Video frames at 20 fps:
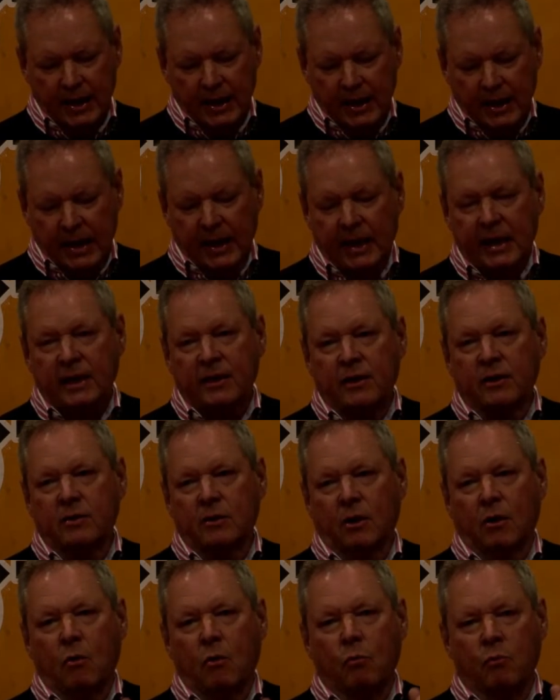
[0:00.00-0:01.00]

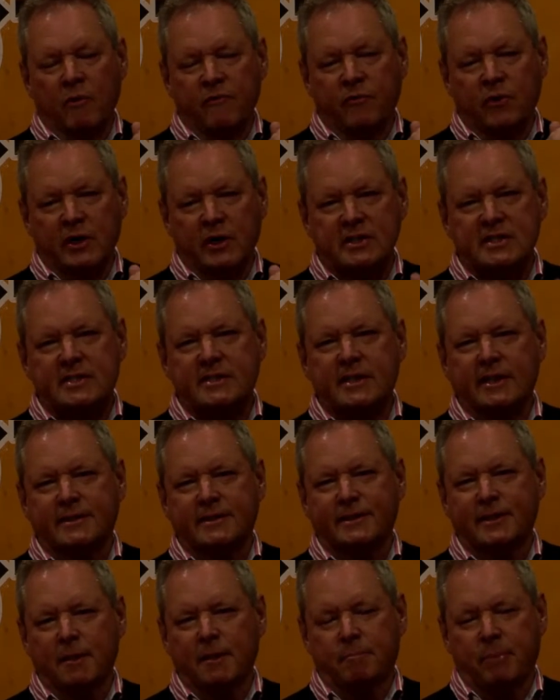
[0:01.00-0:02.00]
And we've got to stick
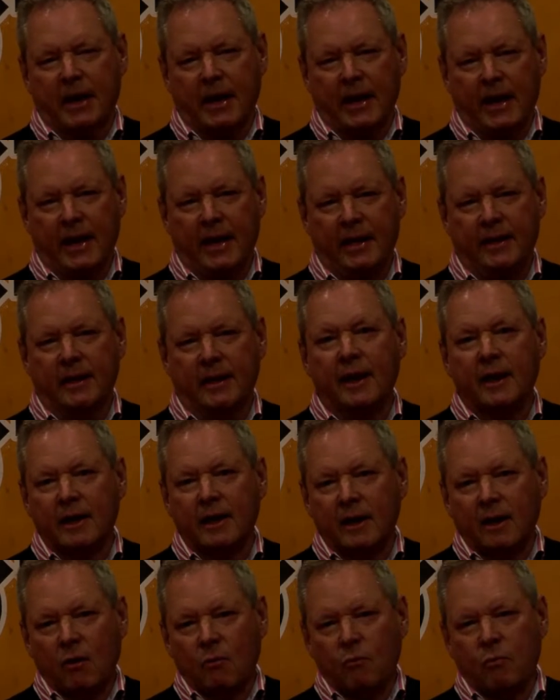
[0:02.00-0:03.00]
to the plan.
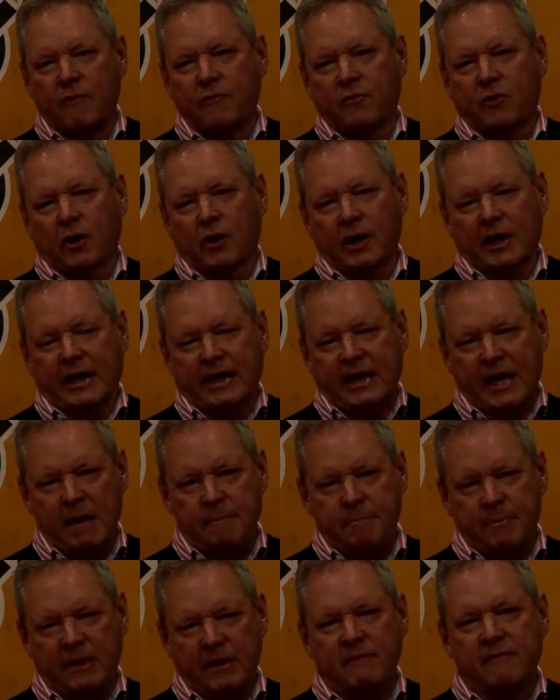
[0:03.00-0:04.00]
We've got to
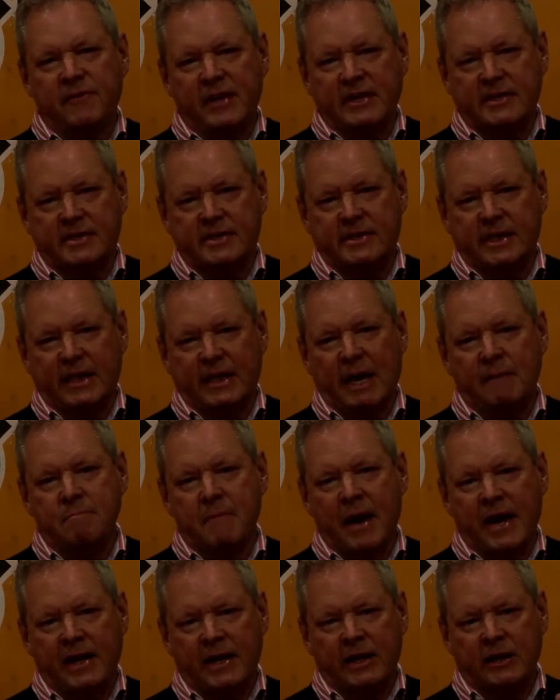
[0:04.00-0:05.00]
keep investing in
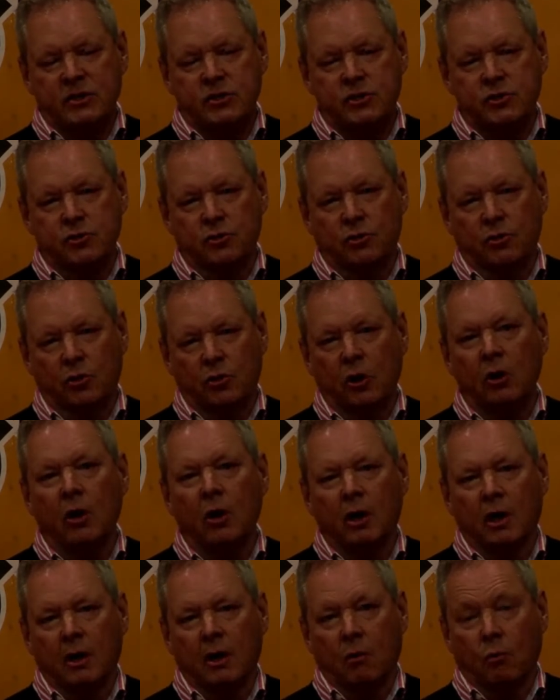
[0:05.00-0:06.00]
making
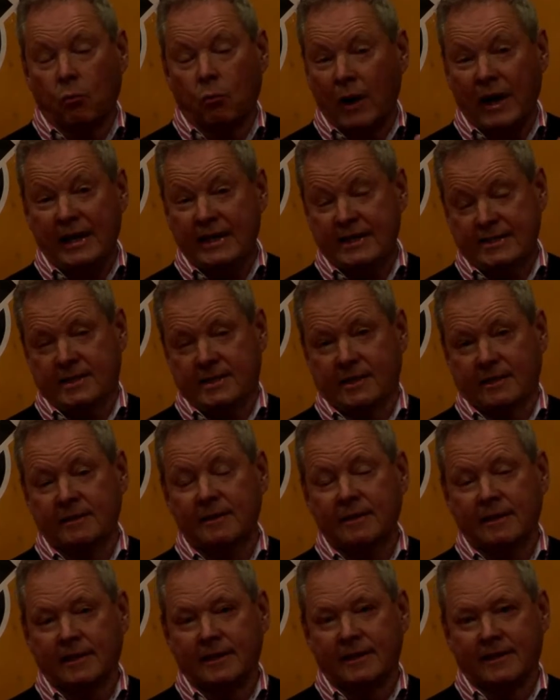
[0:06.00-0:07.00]
sure
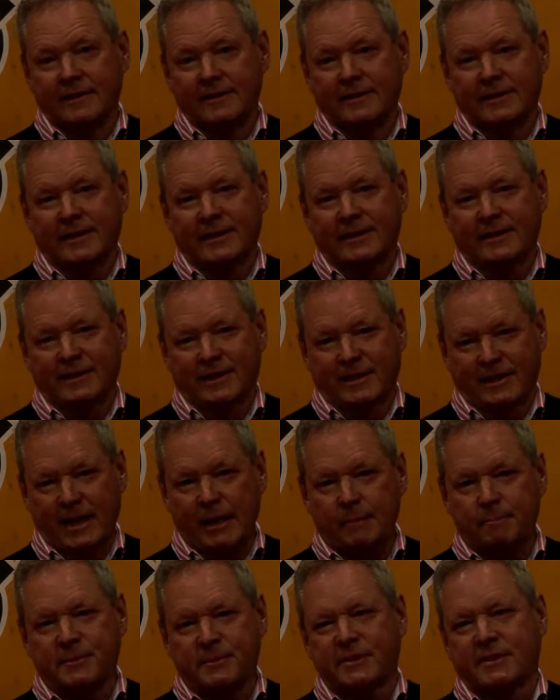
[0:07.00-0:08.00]
Wellington
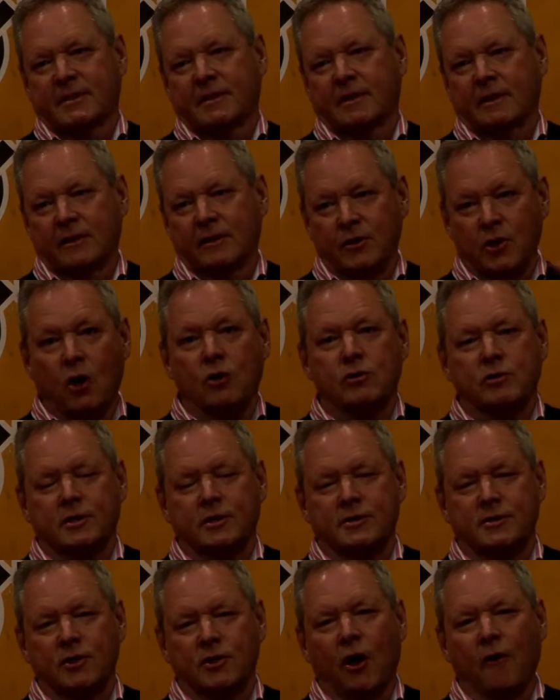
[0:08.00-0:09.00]
keeps
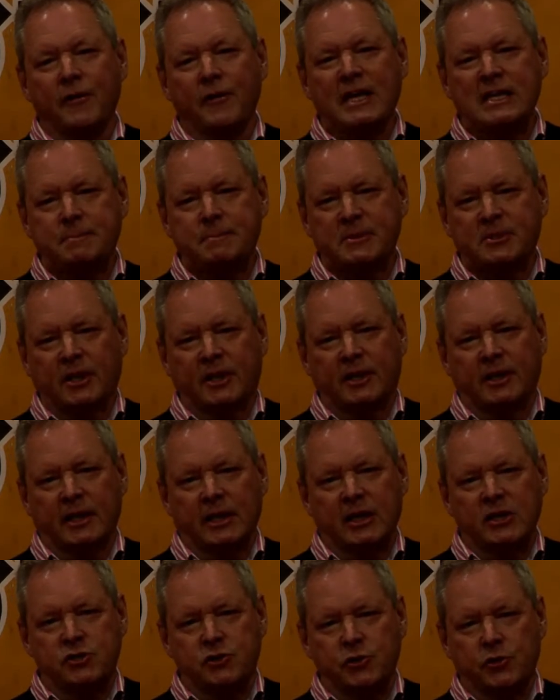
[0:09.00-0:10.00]
notice on these
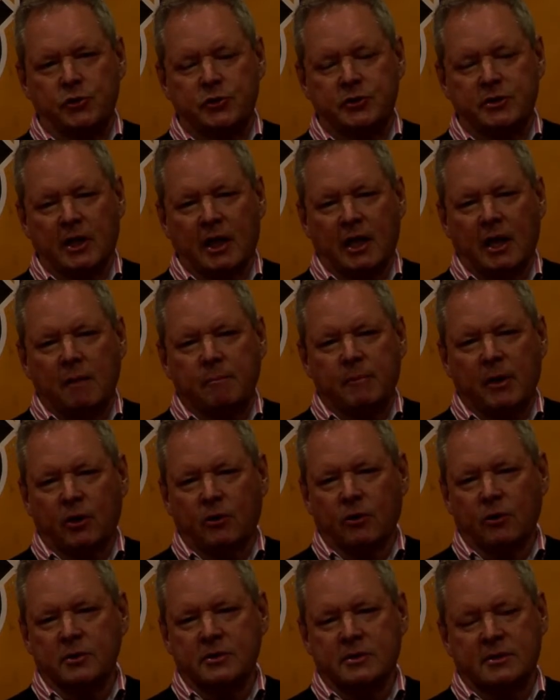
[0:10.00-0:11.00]
particular issues,
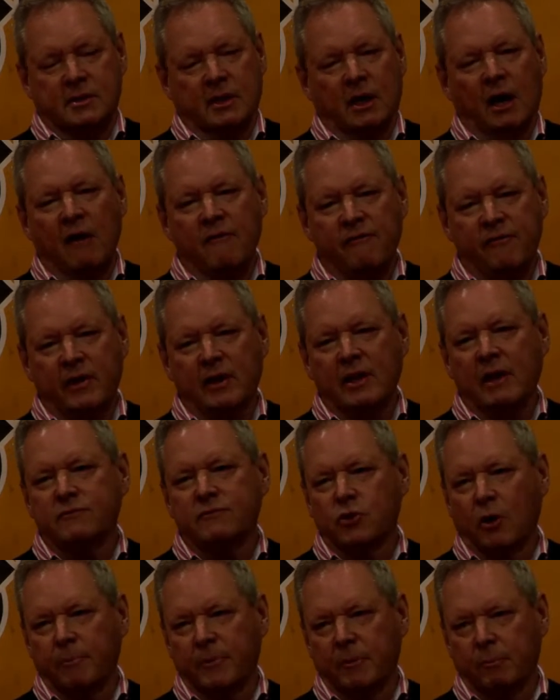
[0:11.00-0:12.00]
because I feel they've dropped
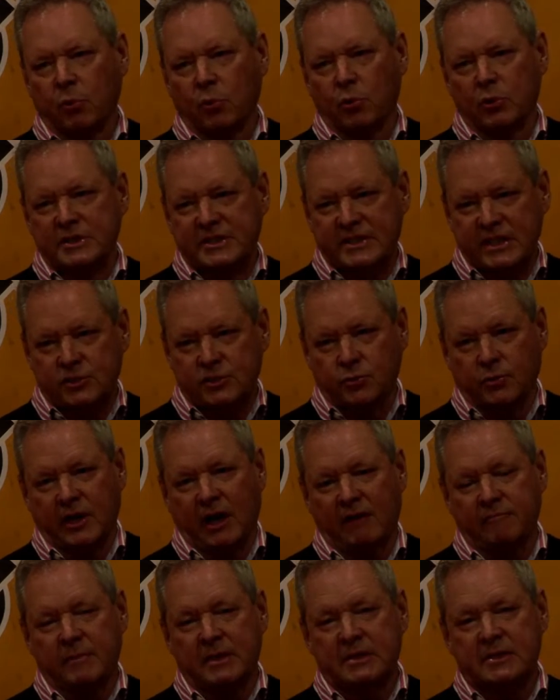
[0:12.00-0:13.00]
the ball in central
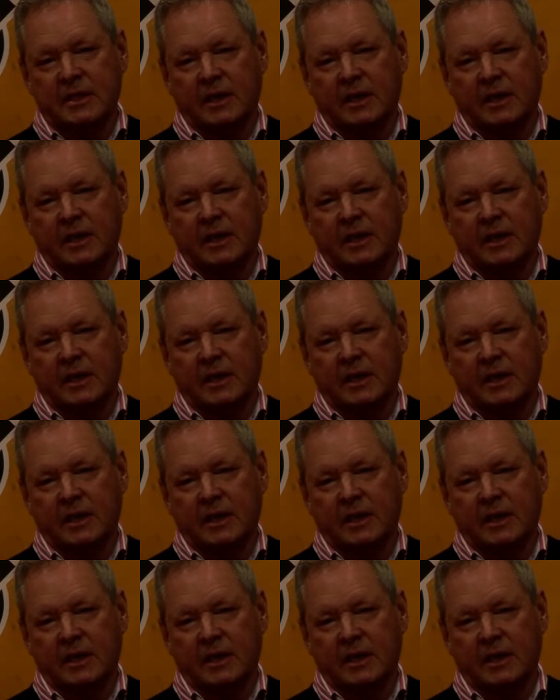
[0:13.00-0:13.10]
government